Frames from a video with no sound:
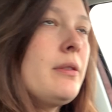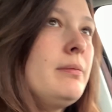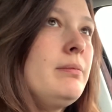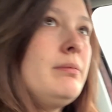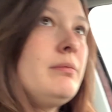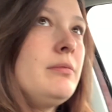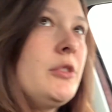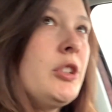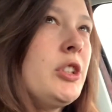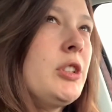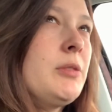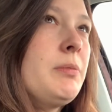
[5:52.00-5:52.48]

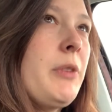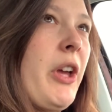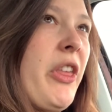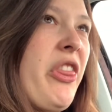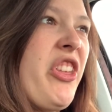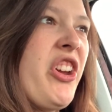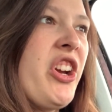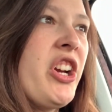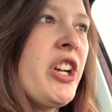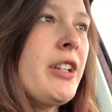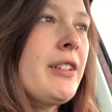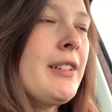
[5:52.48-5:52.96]
or a
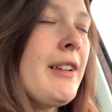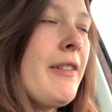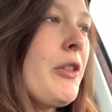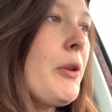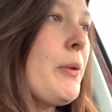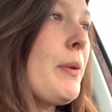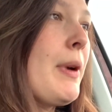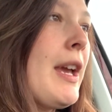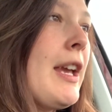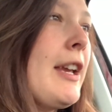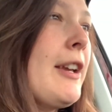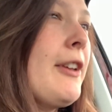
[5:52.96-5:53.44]
third of the
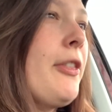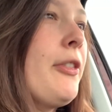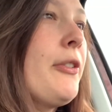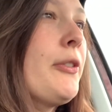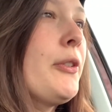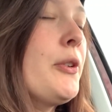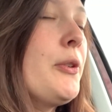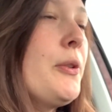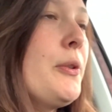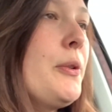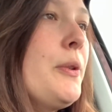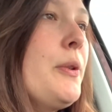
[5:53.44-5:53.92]
way
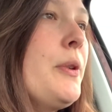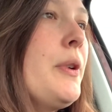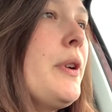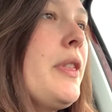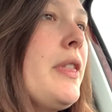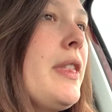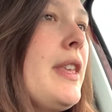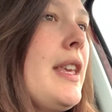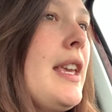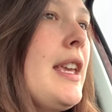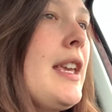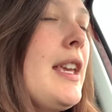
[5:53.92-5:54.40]
through
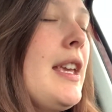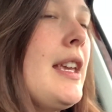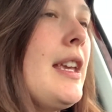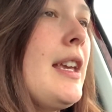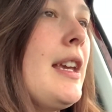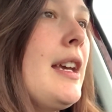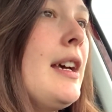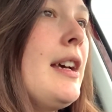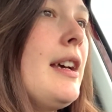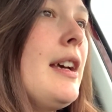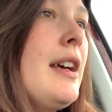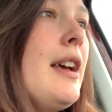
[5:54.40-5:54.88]

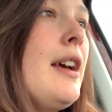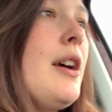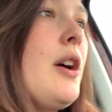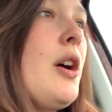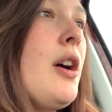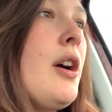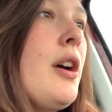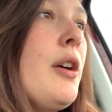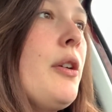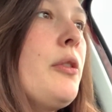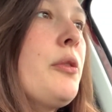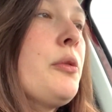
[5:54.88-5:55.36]
the
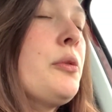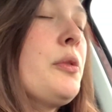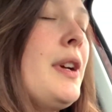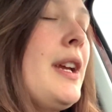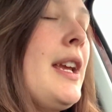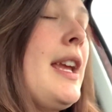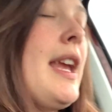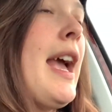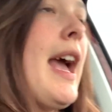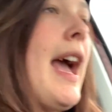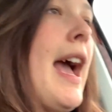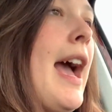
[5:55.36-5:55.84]

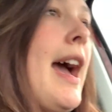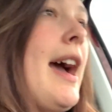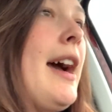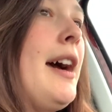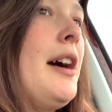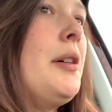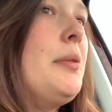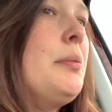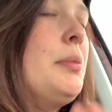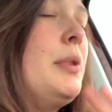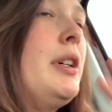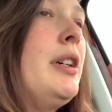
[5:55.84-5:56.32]

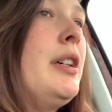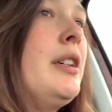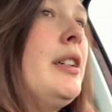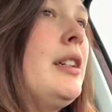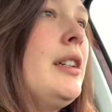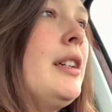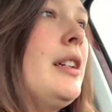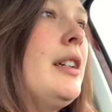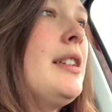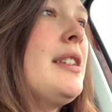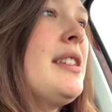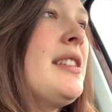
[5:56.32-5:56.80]
Rehab
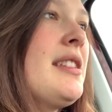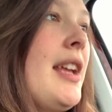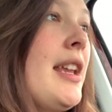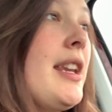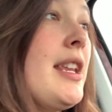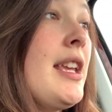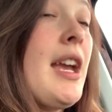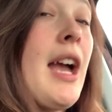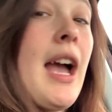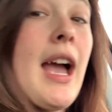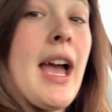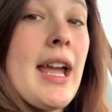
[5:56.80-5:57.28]

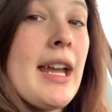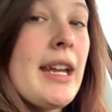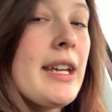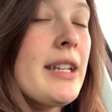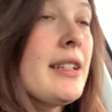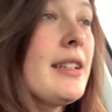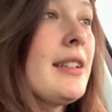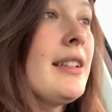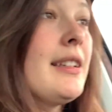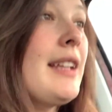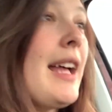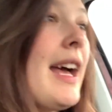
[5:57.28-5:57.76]
study guide
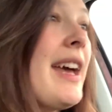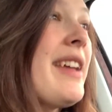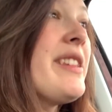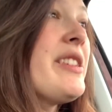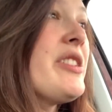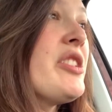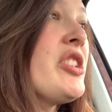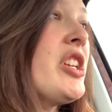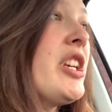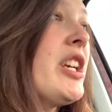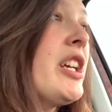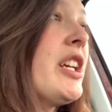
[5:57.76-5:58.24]

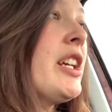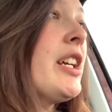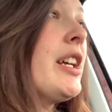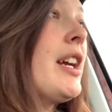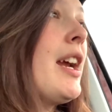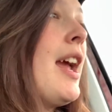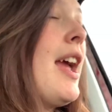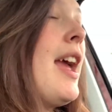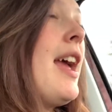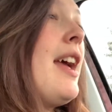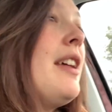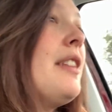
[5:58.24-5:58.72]
last year.
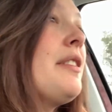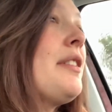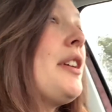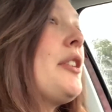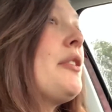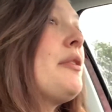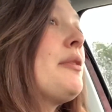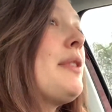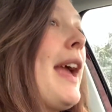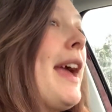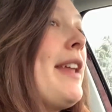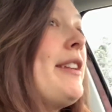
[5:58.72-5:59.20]
So I
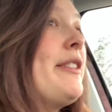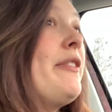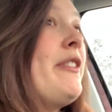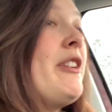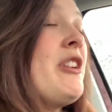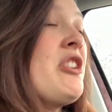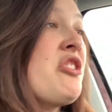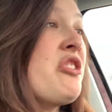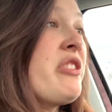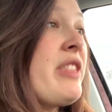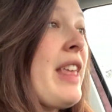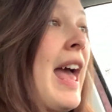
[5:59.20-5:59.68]
had to
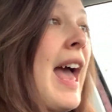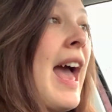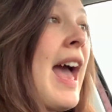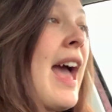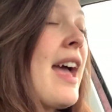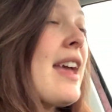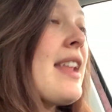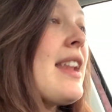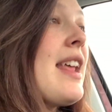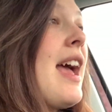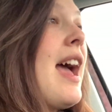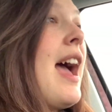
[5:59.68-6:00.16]
finish
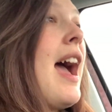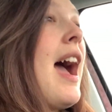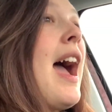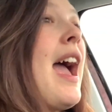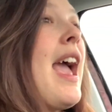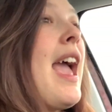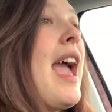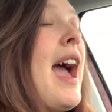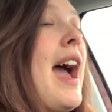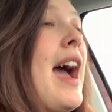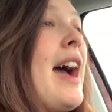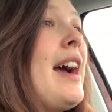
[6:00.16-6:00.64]
that. I
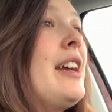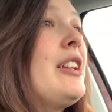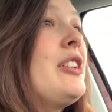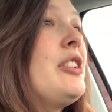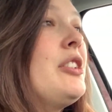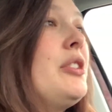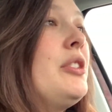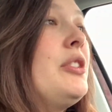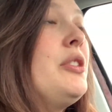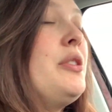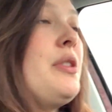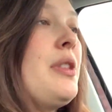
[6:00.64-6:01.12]
had
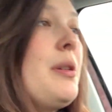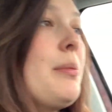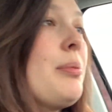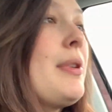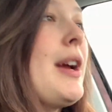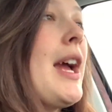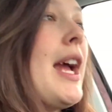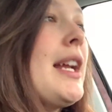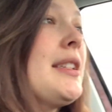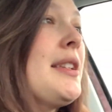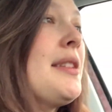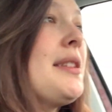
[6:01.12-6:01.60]
to do the
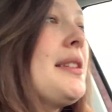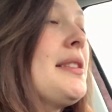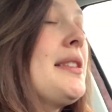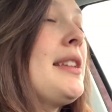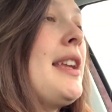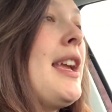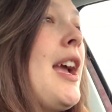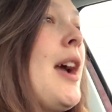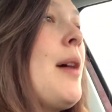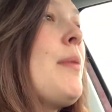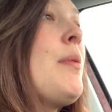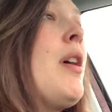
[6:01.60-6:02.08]
practice
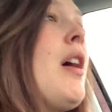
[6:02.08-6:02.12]
exam.